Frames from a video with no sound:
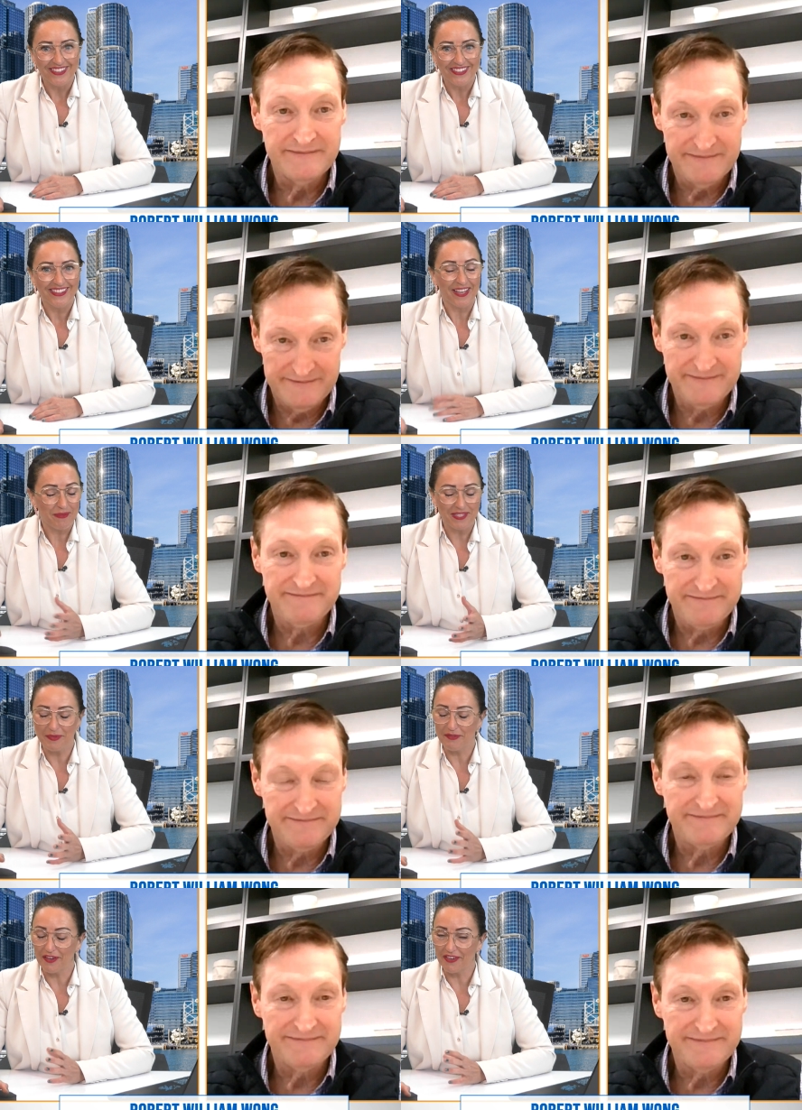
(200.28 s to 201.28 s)
Speaker 1: That must be
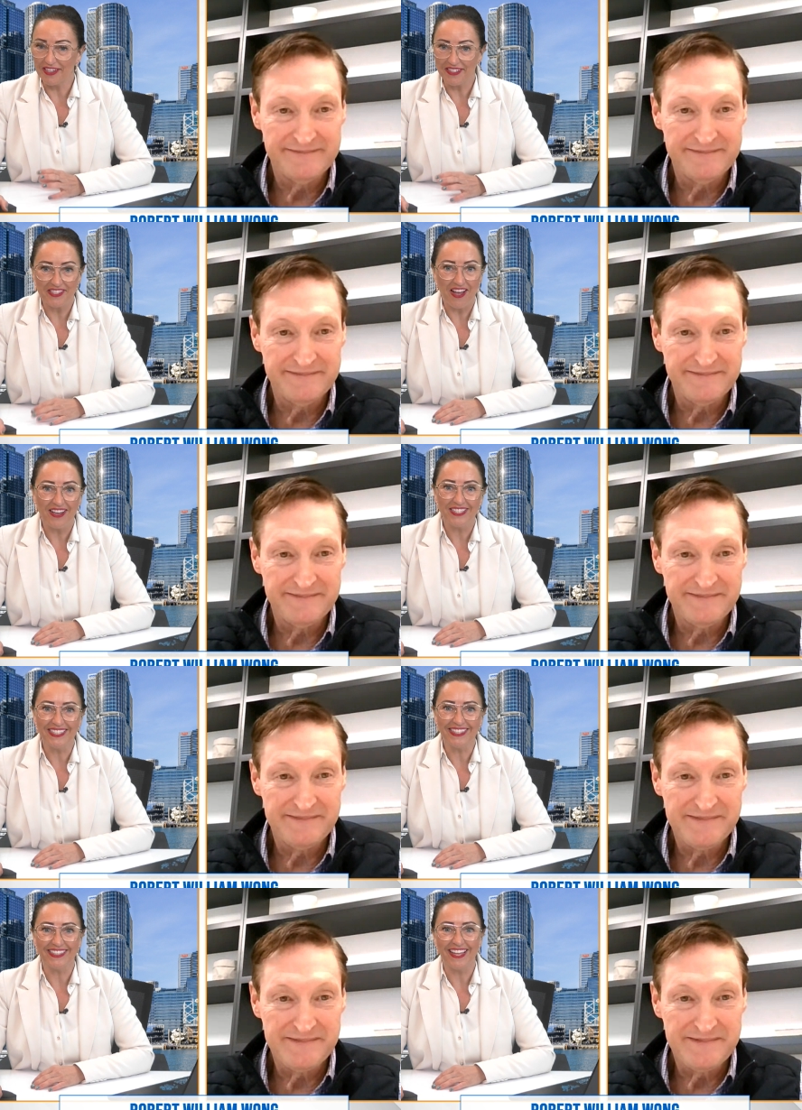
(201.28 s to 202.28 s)
very
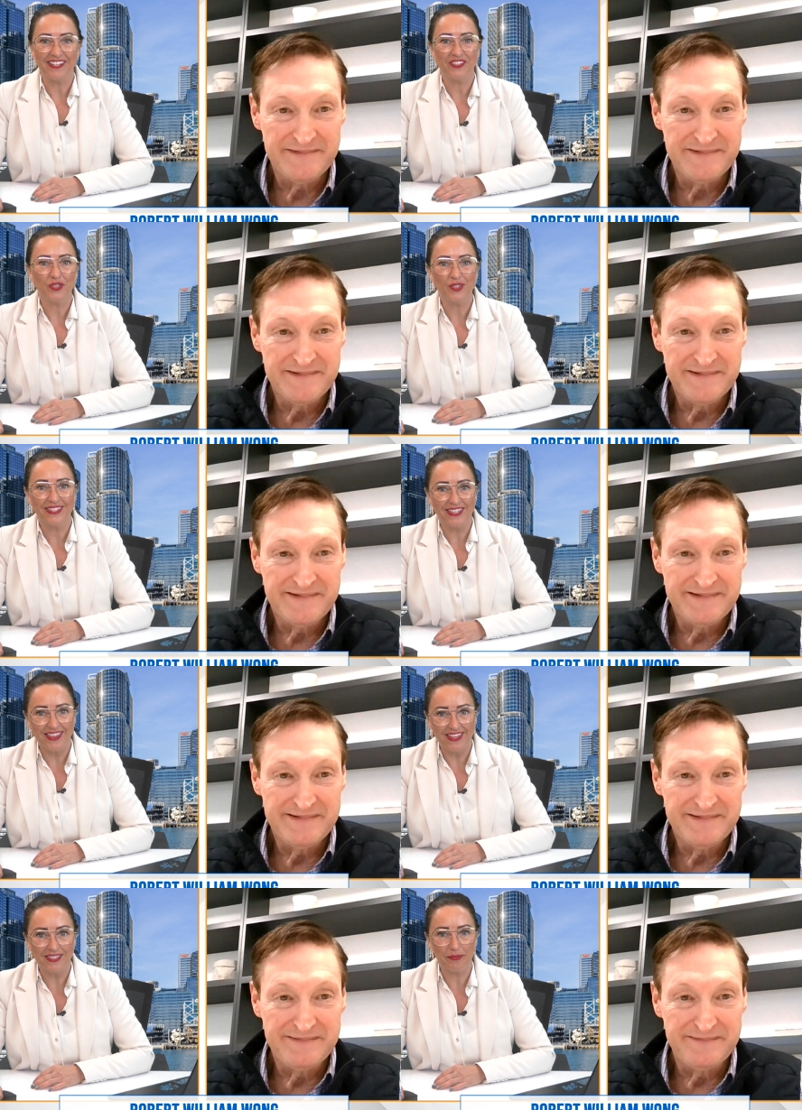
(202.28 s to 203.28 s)
exciting. And, and do you see
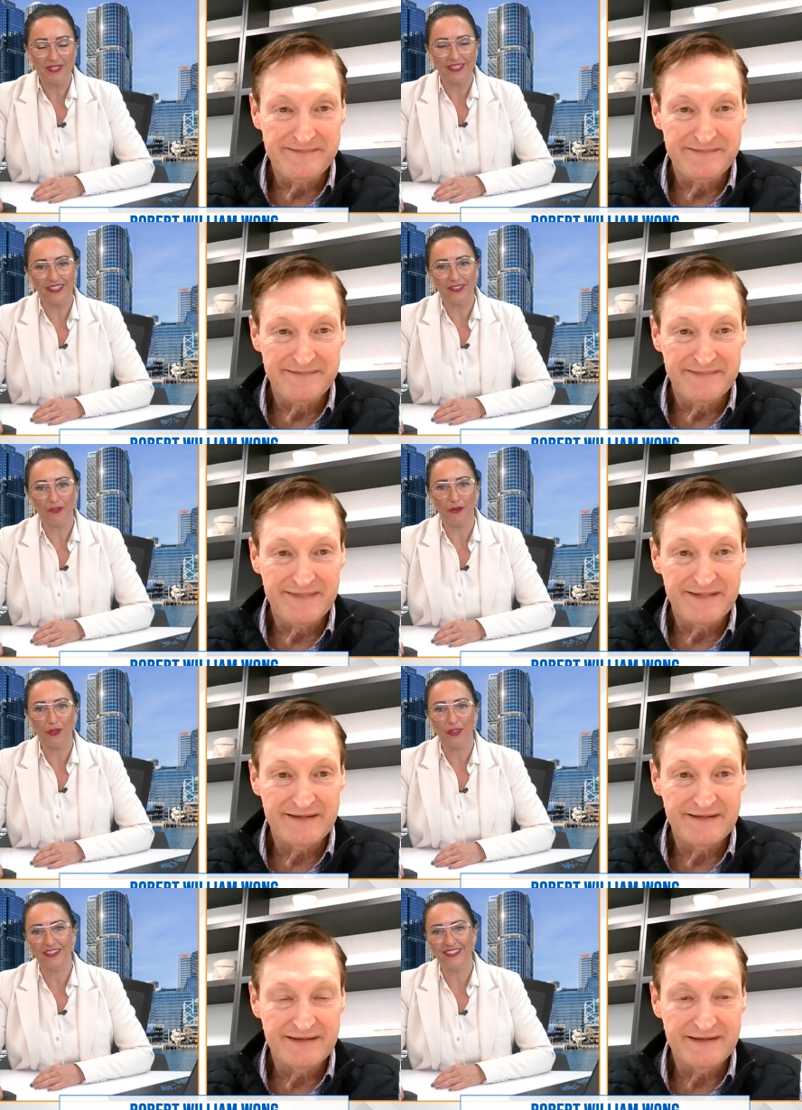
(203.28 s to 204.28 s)
this particular
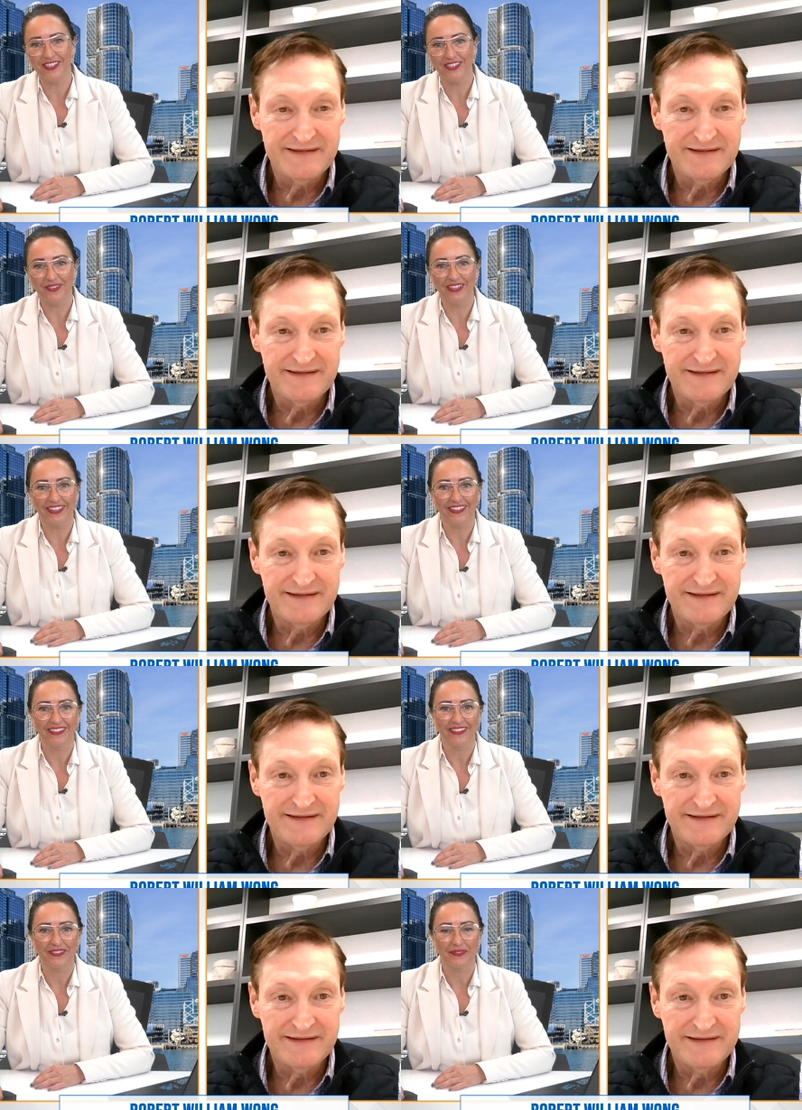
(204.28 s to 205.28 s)
growth continuing?
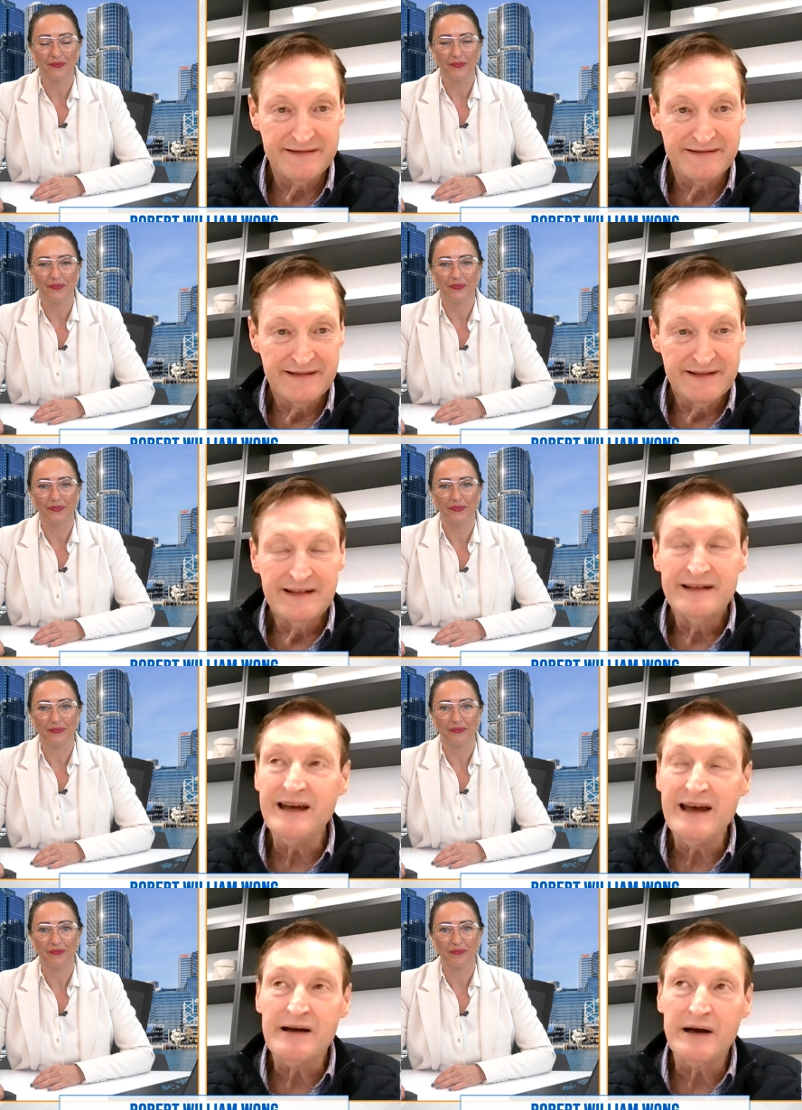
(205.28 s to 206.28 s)

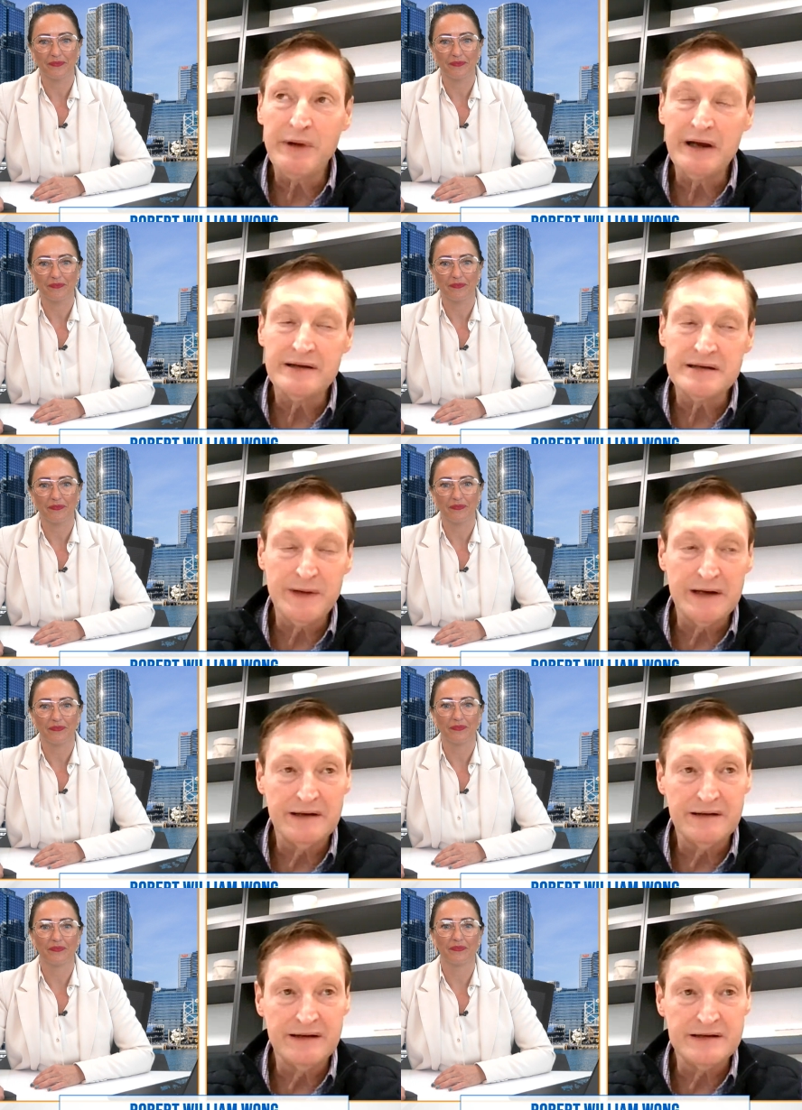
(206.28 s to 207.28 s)
Speaker 2: Yeah, I mean, it's
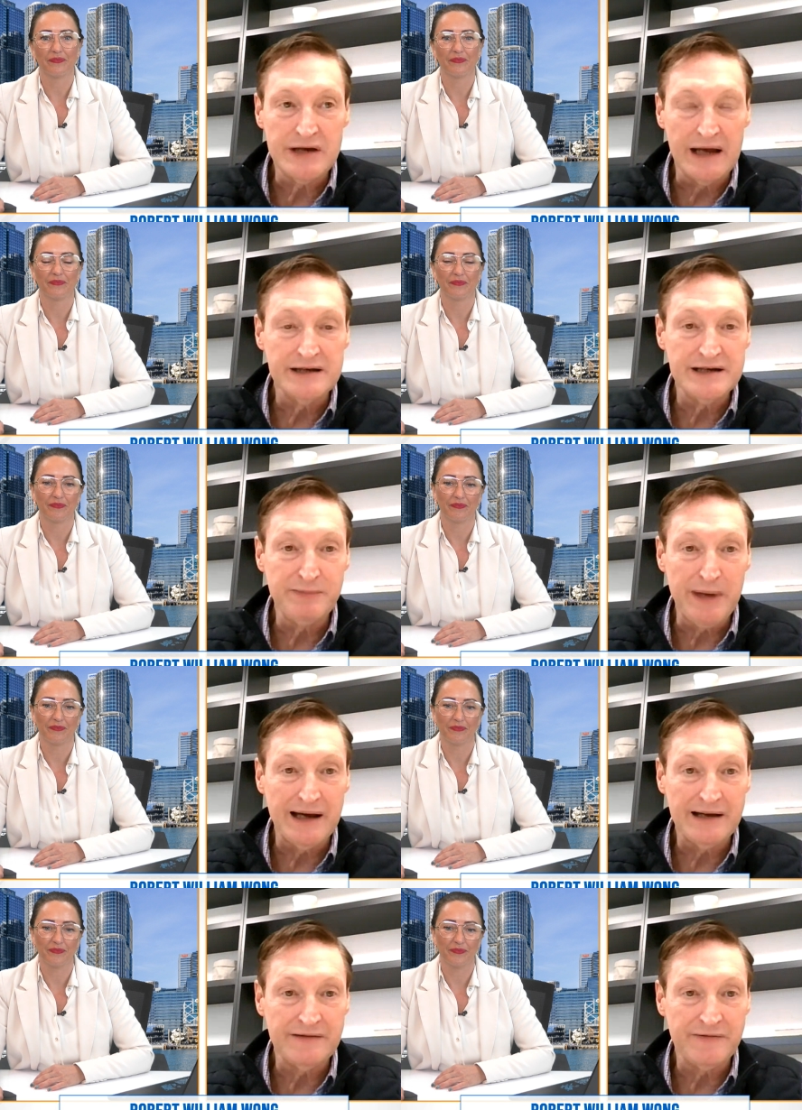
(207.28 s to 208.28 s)
been a, a,
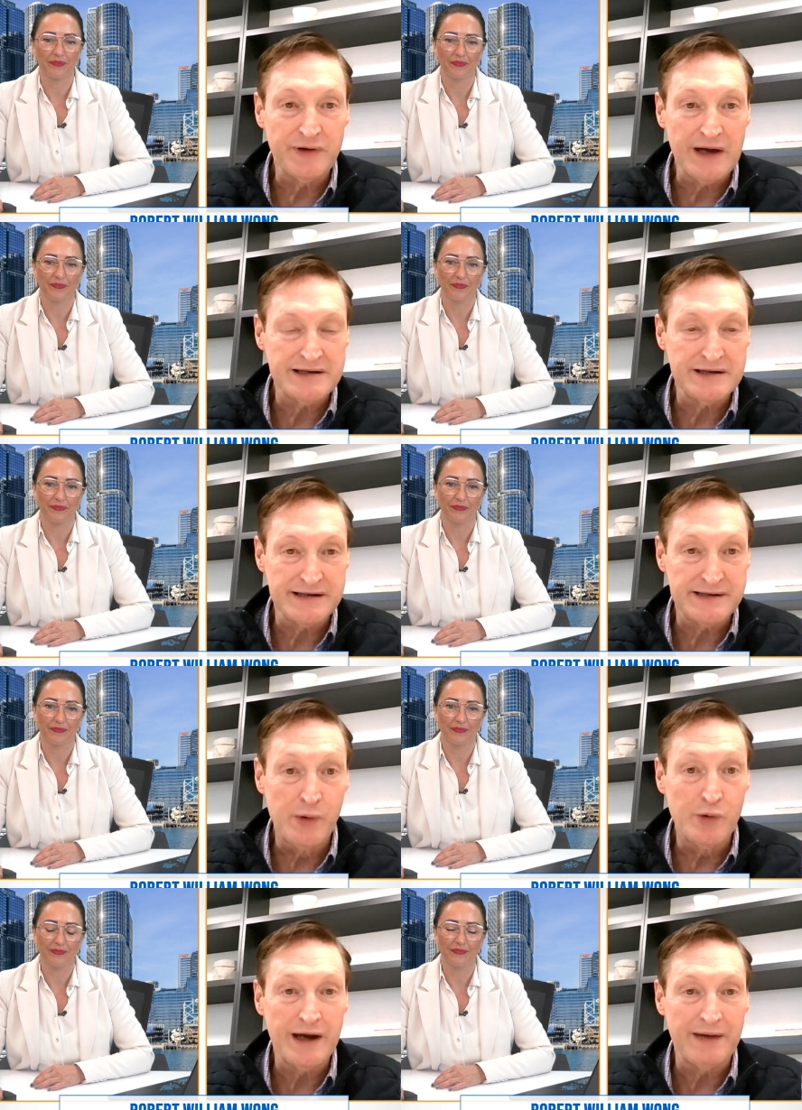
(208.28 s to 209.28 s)
challenging market for us
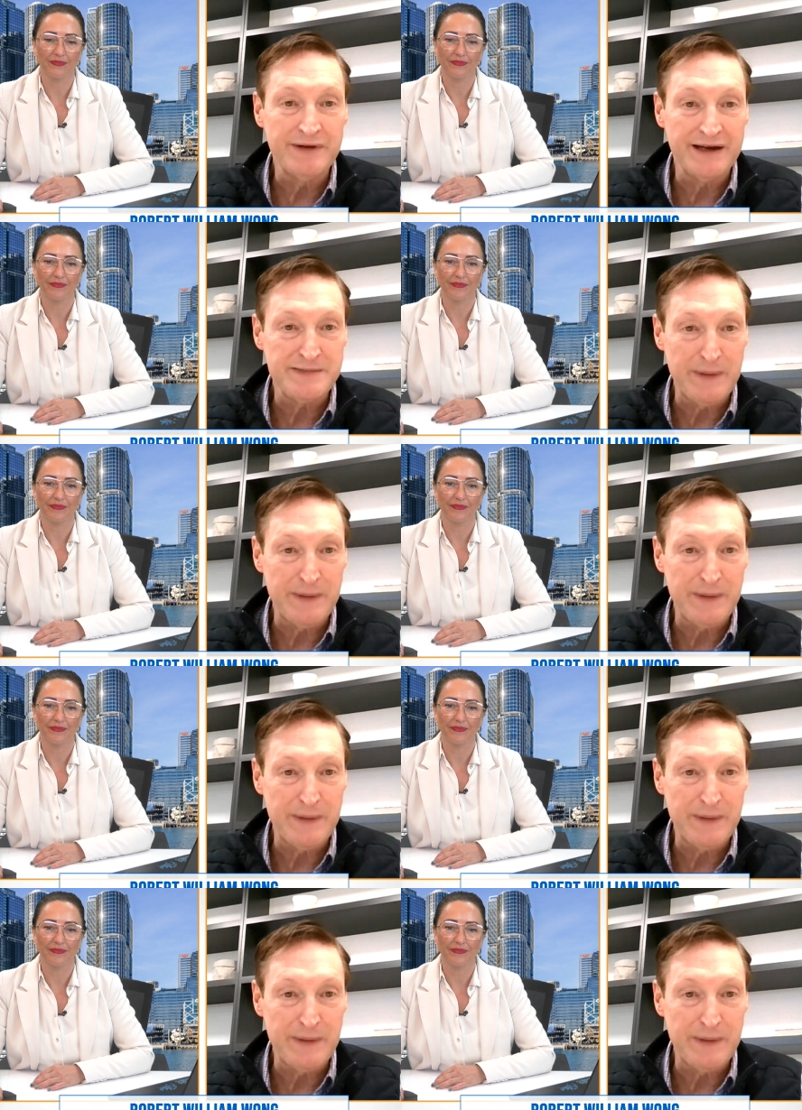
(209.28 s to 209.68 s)
as a small company